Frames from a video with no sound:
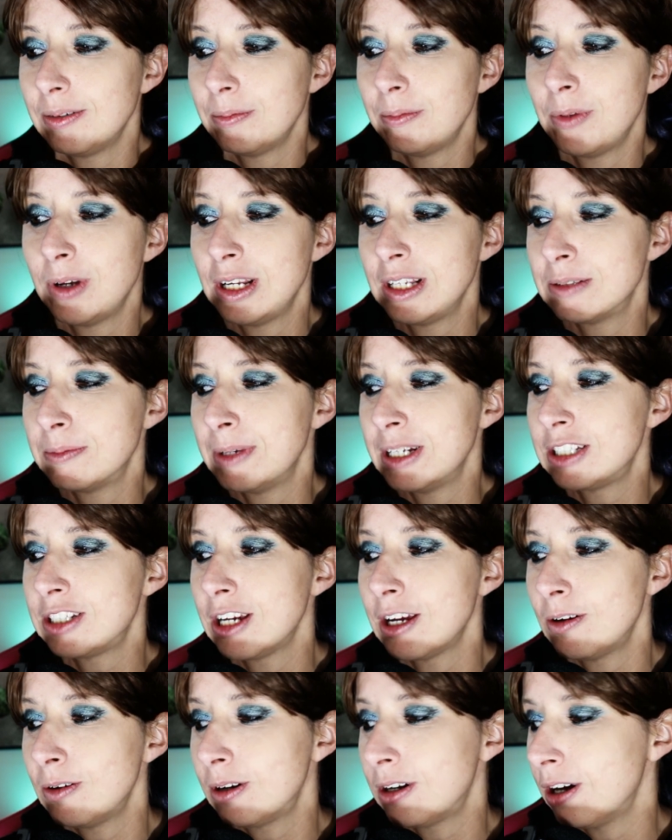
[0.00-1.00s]
What does my
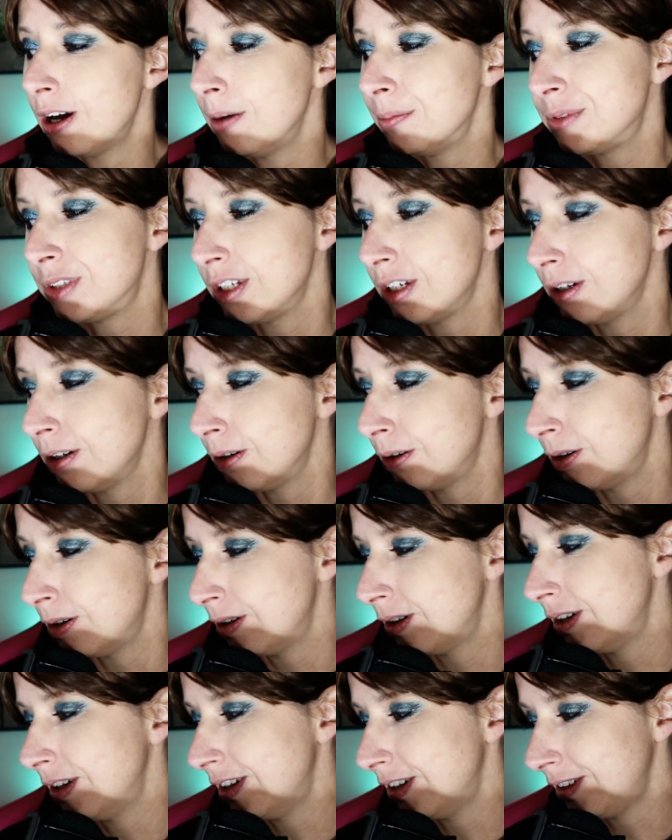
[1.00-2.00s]
channel come to?
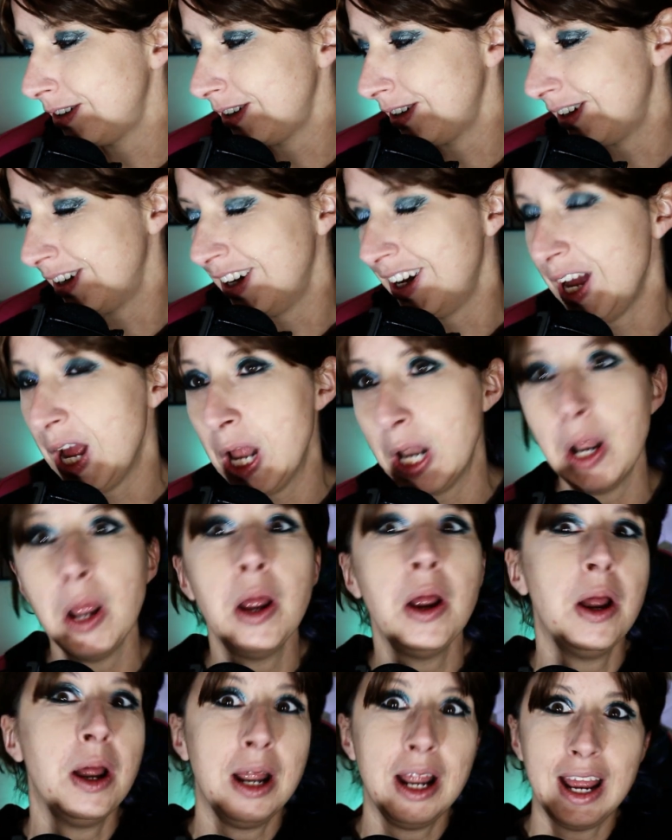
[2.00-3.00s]
Oh god.
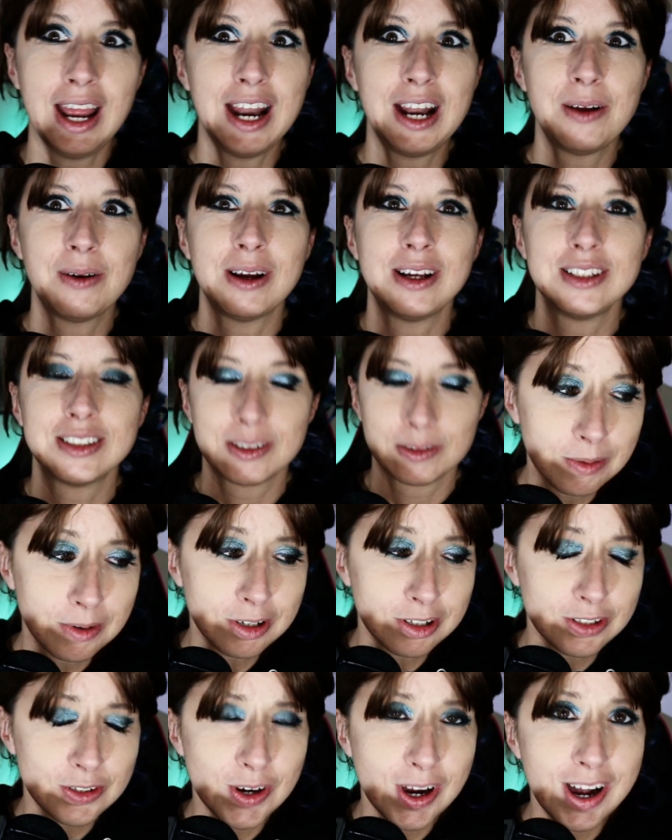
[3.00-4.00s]
Anyways, I'm
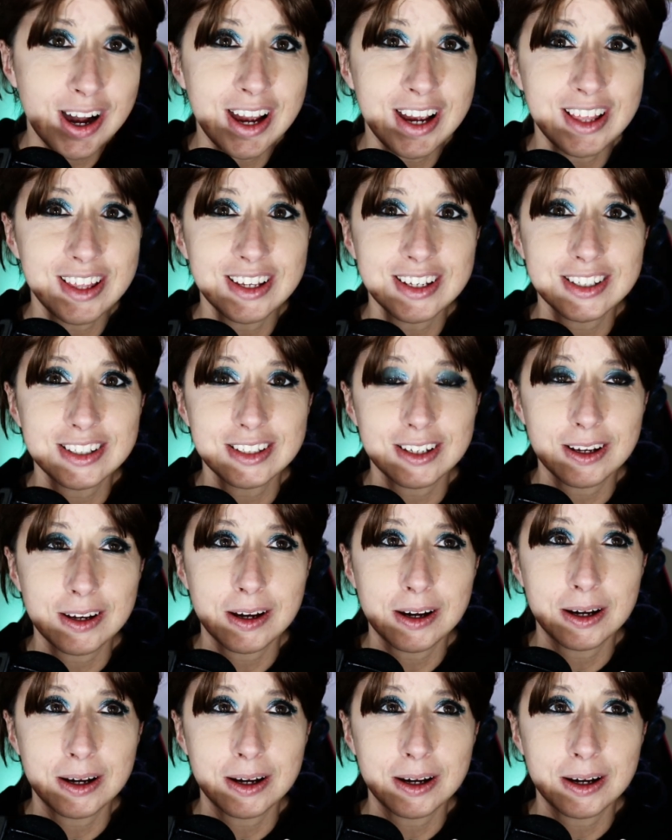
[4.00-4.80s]
gonna try this